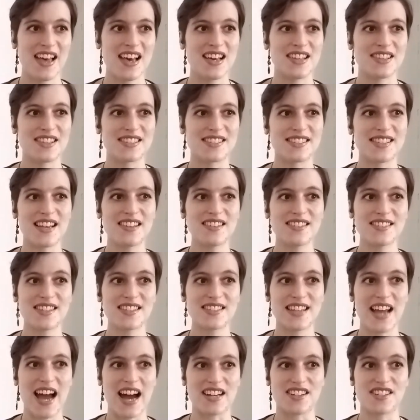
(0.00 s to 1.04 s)
The cell is
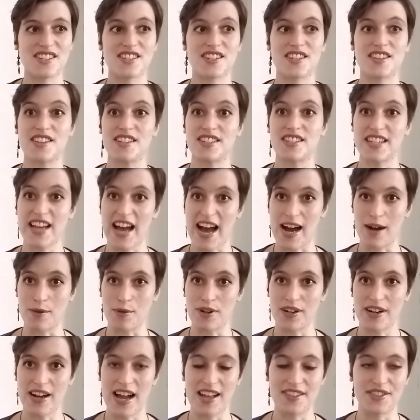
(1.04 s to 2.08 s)
attached to the
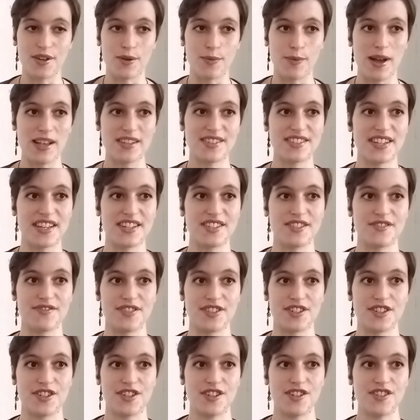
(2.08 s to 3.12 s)
tower at the west end of the
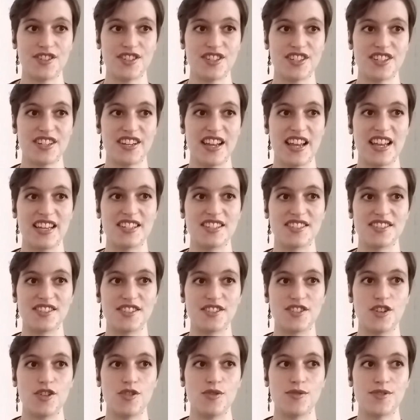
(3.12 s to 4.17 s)
church and is a
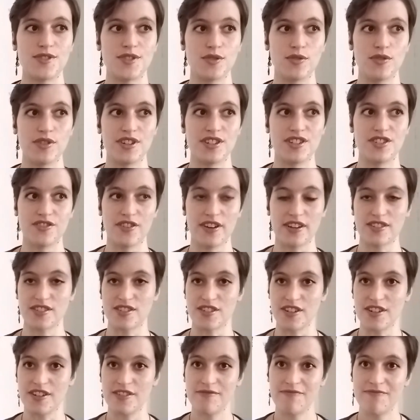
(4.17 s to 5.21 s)
two-story
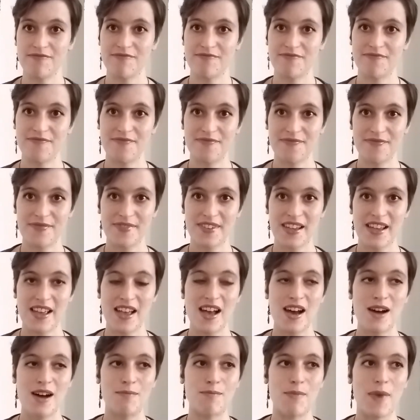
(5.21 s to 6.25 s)
structure.
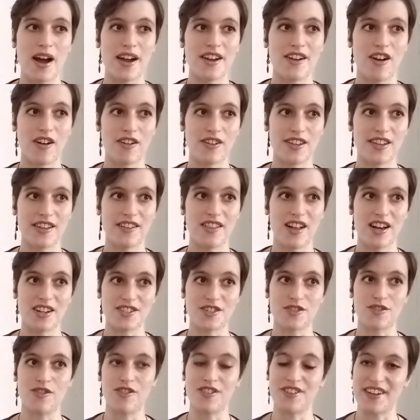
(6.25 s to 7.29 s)
My
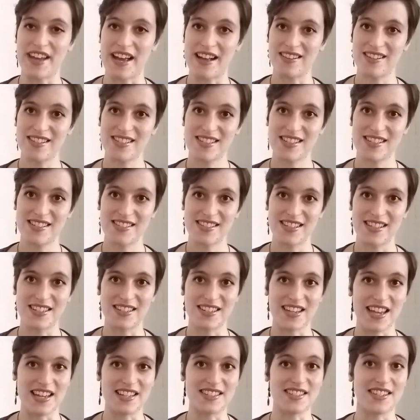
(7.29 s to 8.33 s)
archaeological analysis
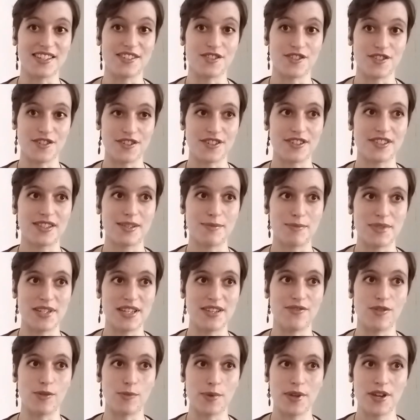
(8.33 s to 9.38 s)
indicates that during the
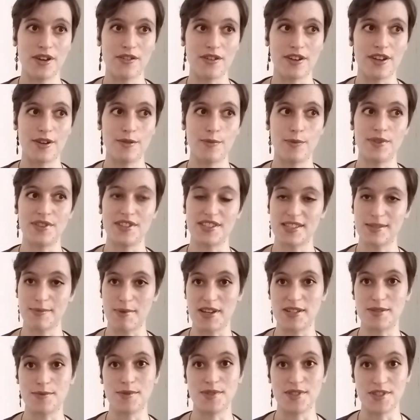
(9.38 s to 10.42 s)
medieval period, when the
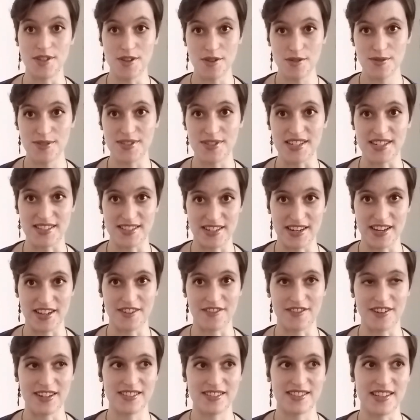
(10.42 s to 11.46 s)
space was used as an
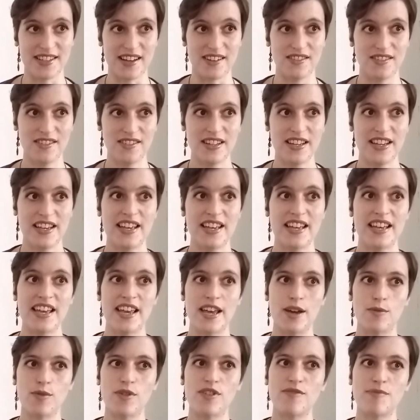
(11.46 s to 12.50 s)
anchorite cell,
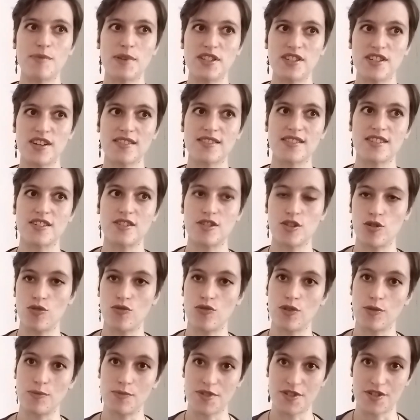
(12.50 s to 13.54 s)
it would have been just a
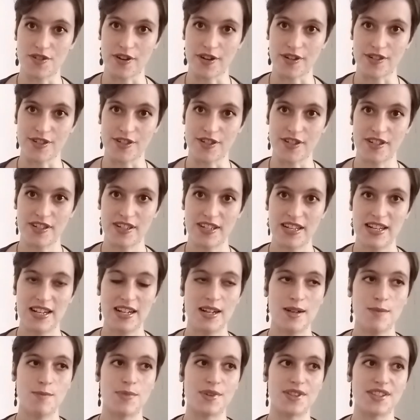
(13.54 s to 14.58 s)
two-room structure,
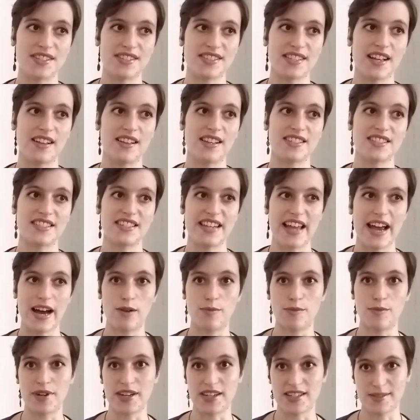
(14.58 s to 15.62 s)
but the cell has now
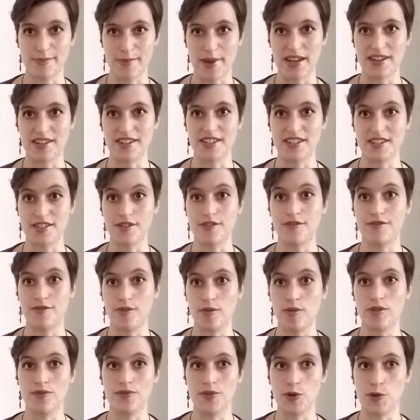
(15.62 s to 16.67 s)
been expanded into
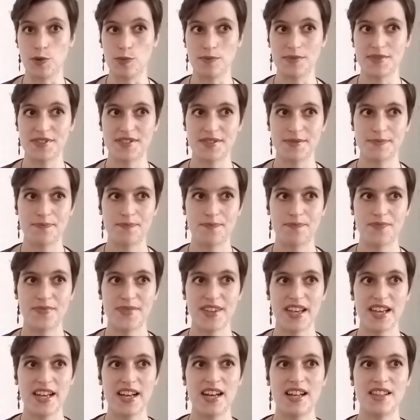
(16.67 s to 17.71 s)
four rooms.
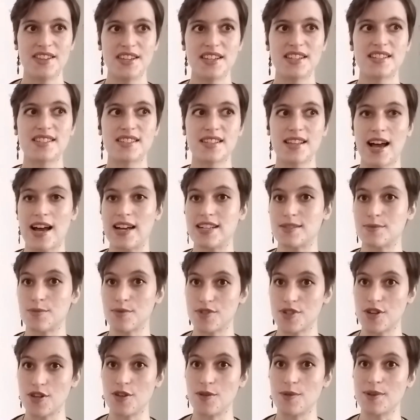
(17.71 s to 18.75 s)
These slides will
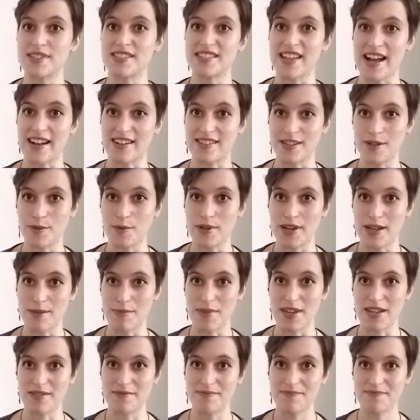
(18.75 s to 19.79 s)
show you exactly what I
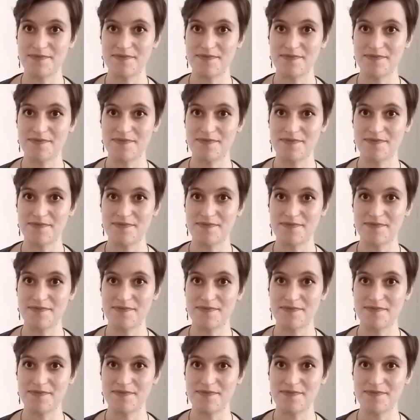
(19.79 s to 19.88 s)
mean.